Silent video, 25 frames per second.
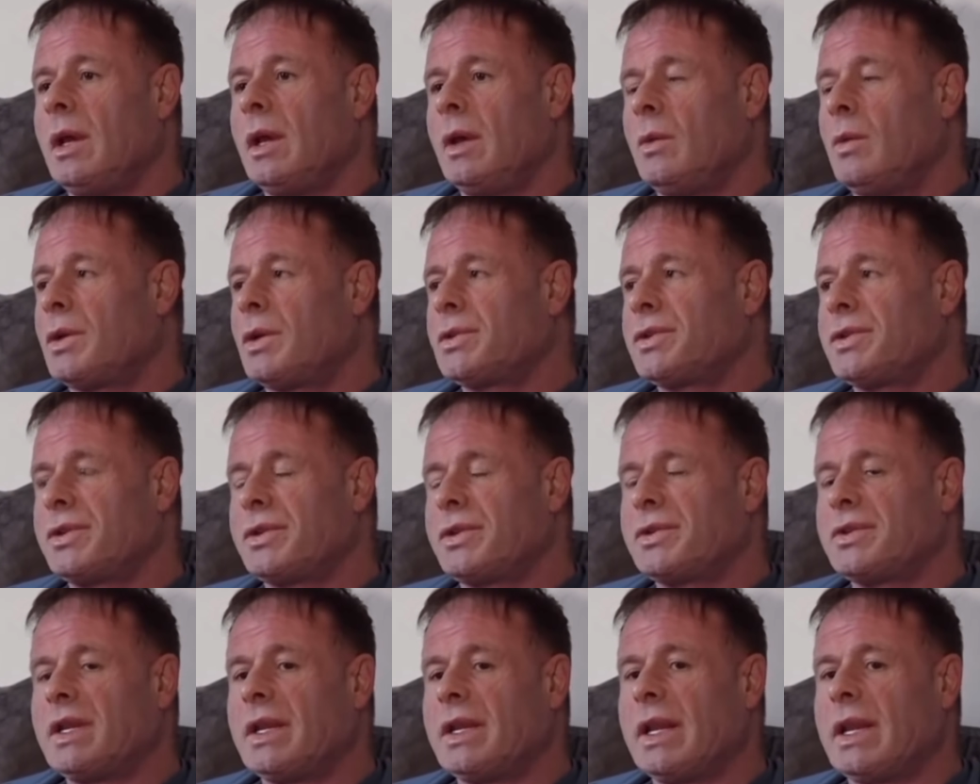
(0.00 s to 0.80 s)
It wasn't
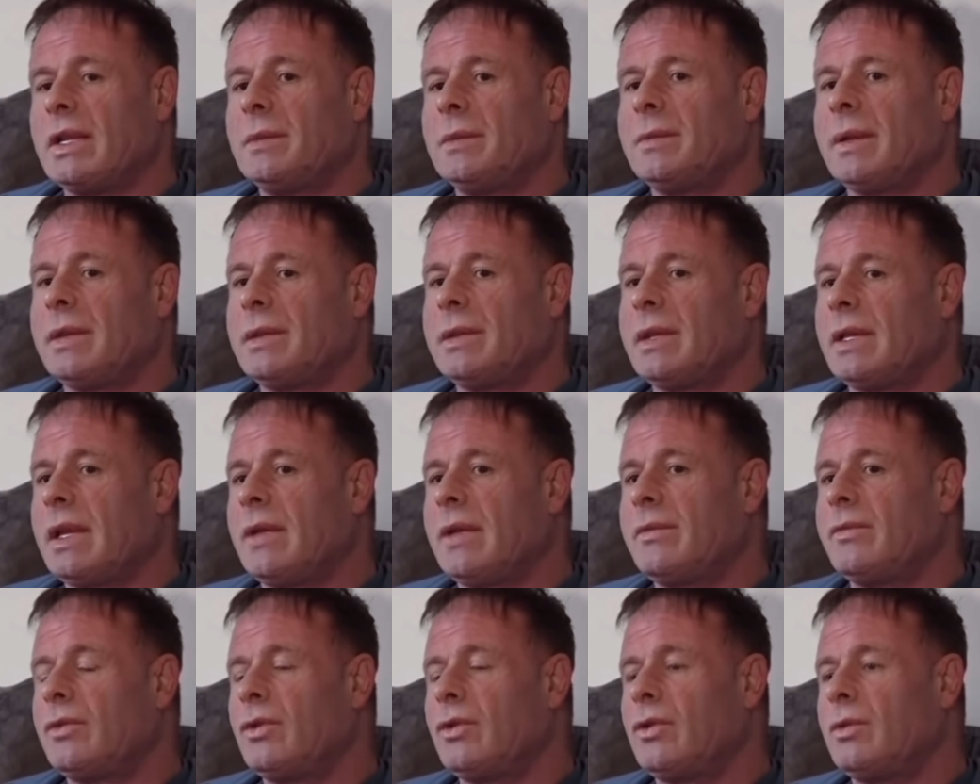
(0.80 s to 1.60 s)
just a little bit in the
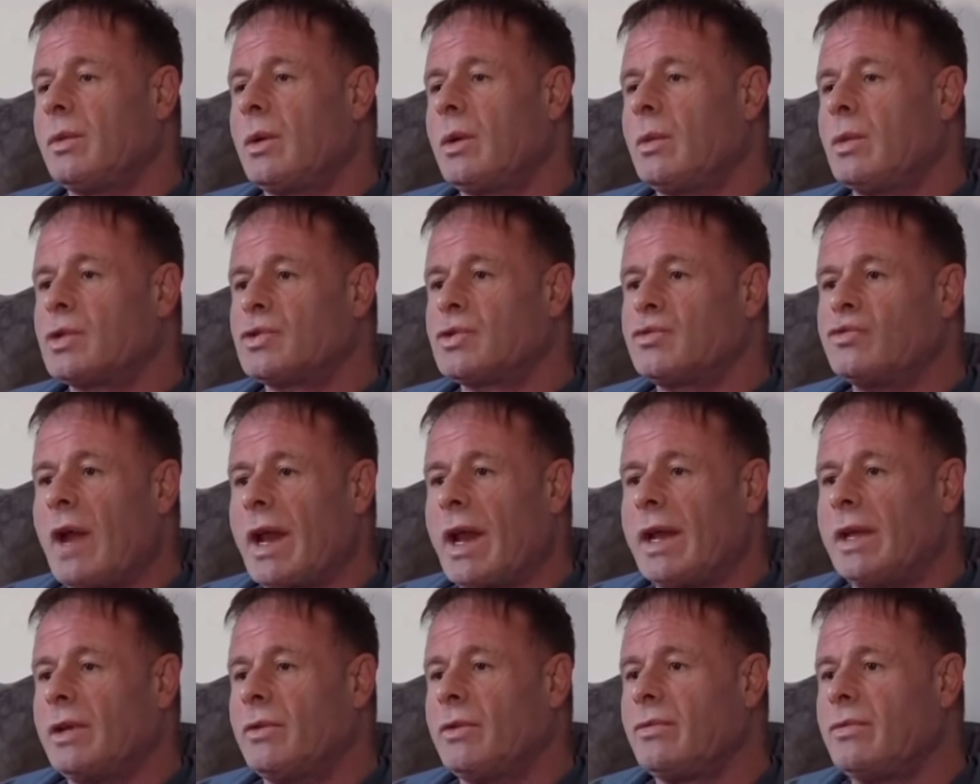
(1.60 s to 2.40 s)
living room, it was
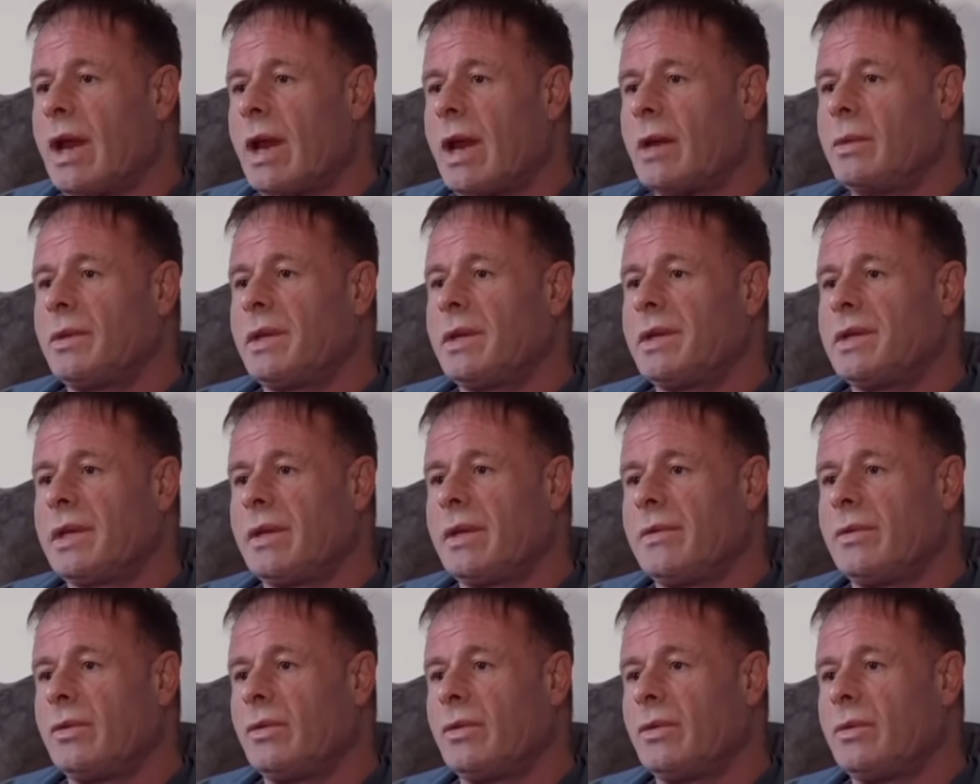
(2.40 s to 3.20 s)
right around his
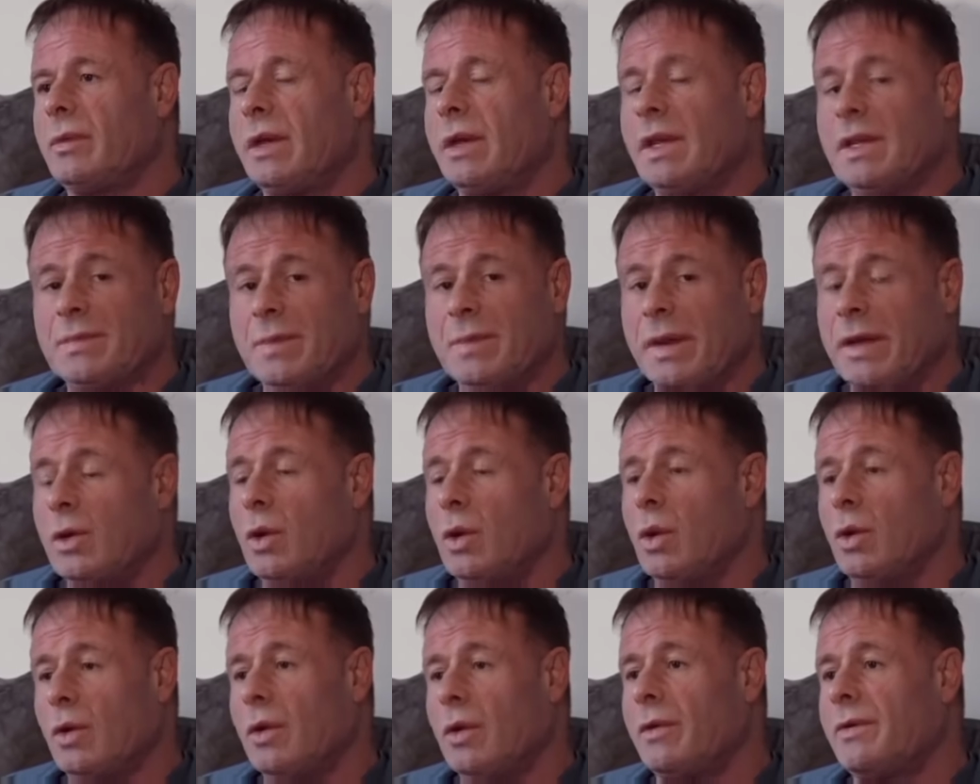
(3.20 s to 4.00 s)
living room. He's been
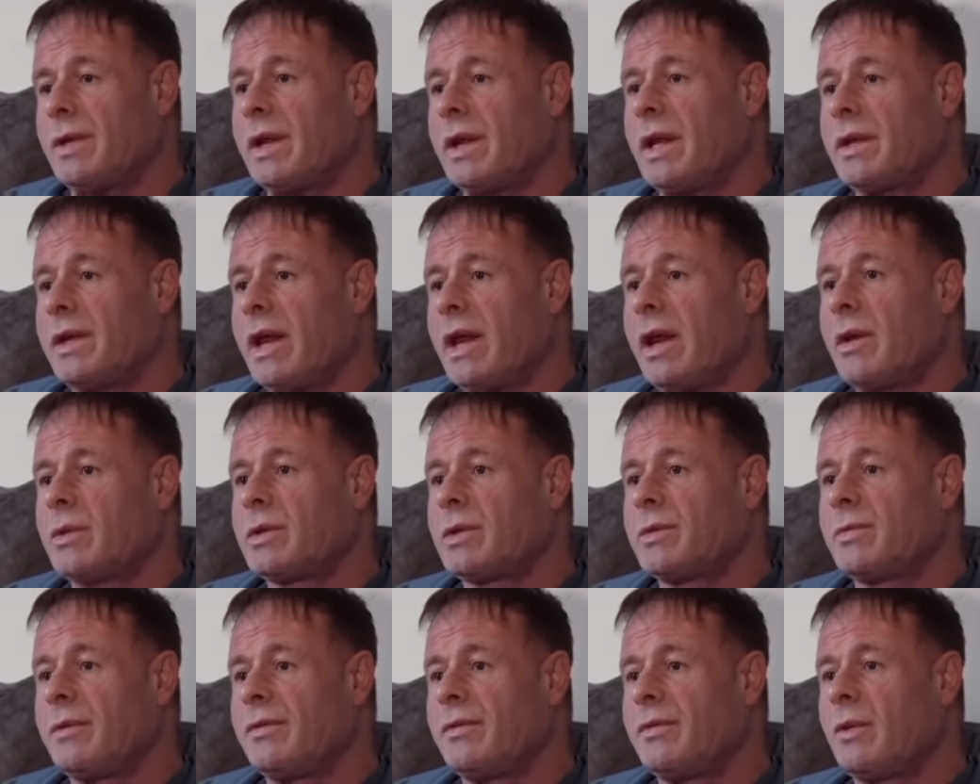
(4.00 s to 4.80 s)
all over that
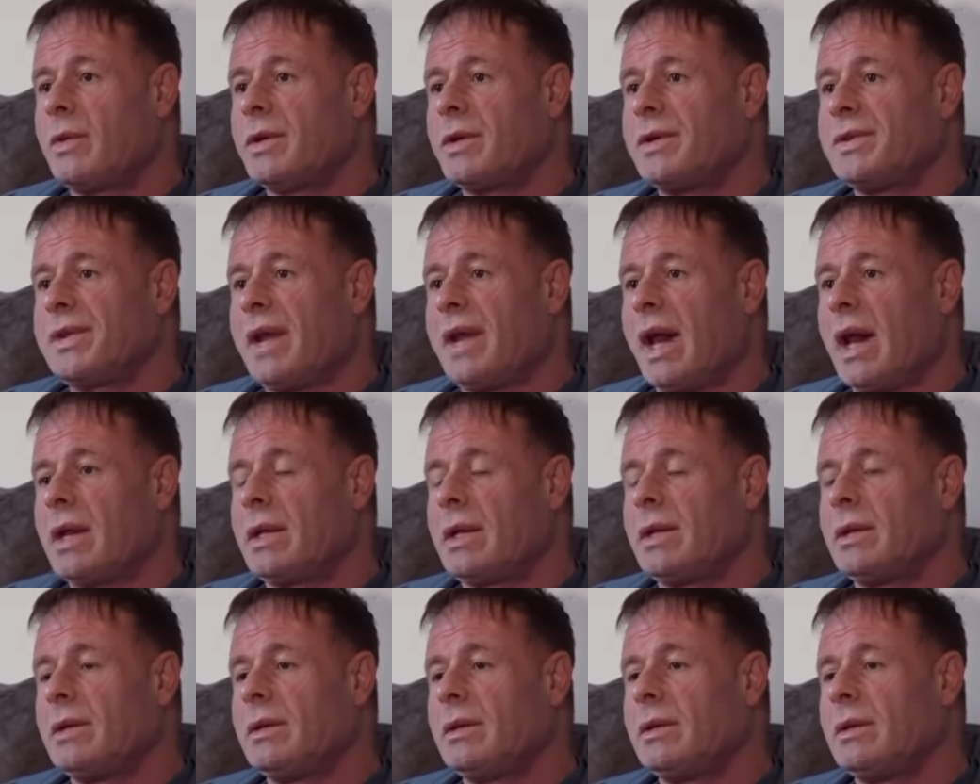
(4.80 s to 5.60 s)
house before he's
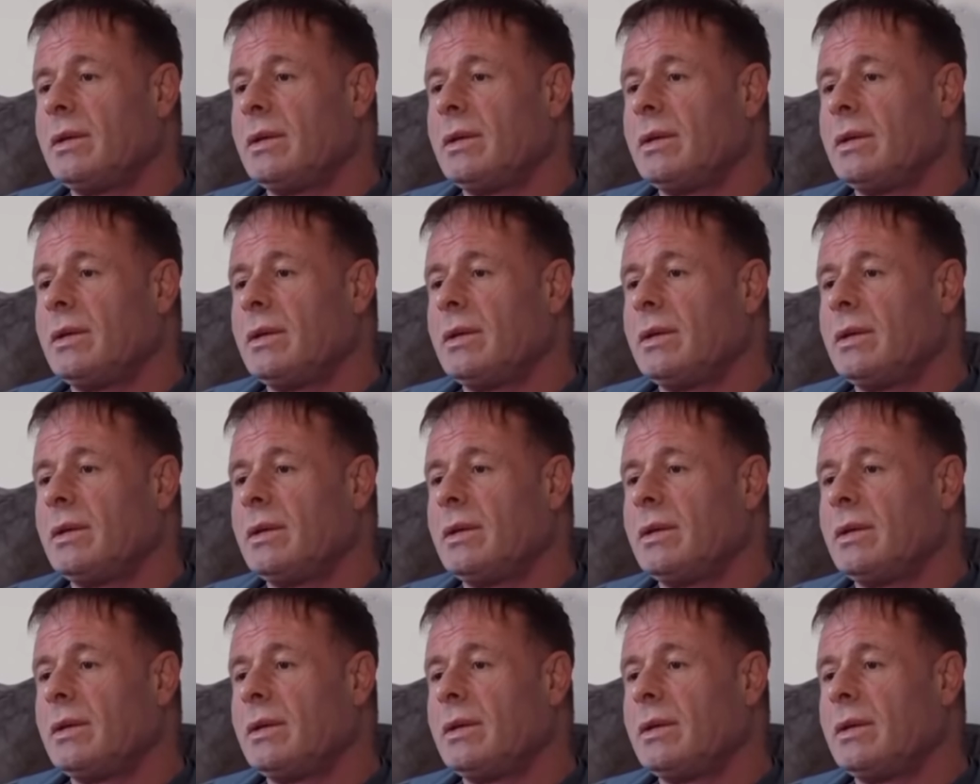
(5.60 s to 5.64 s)
died.